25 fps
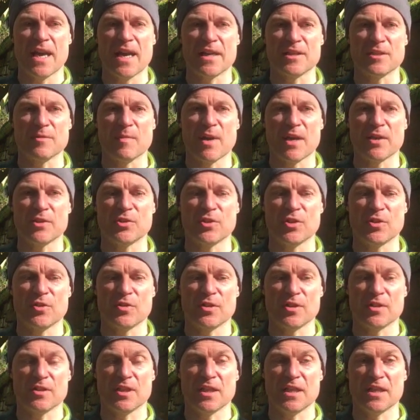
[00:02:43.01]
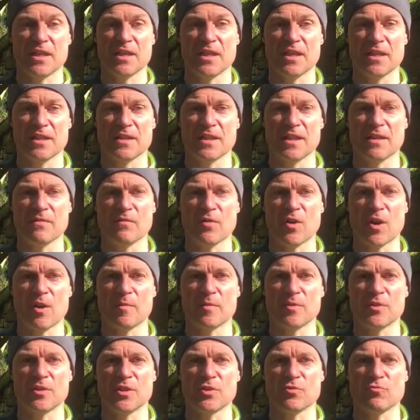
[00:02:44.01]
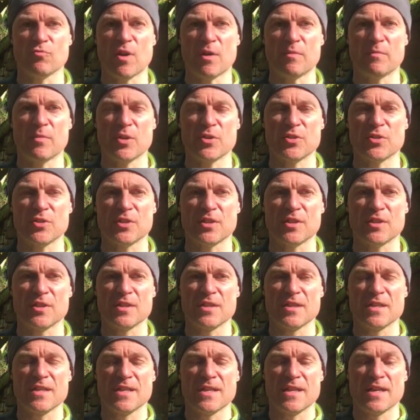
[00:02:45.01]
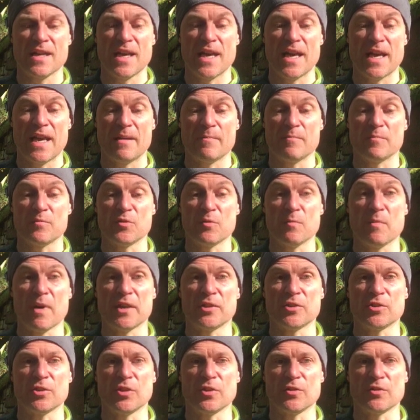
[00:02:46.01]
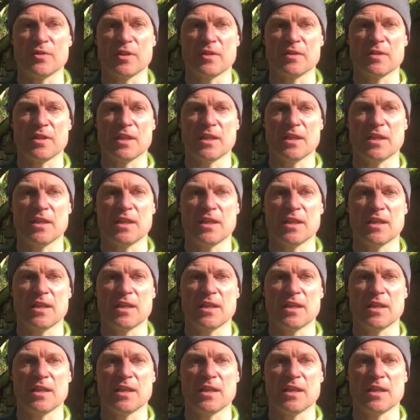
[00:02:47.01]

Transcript: to make sure that the environment is robust, to make sure that the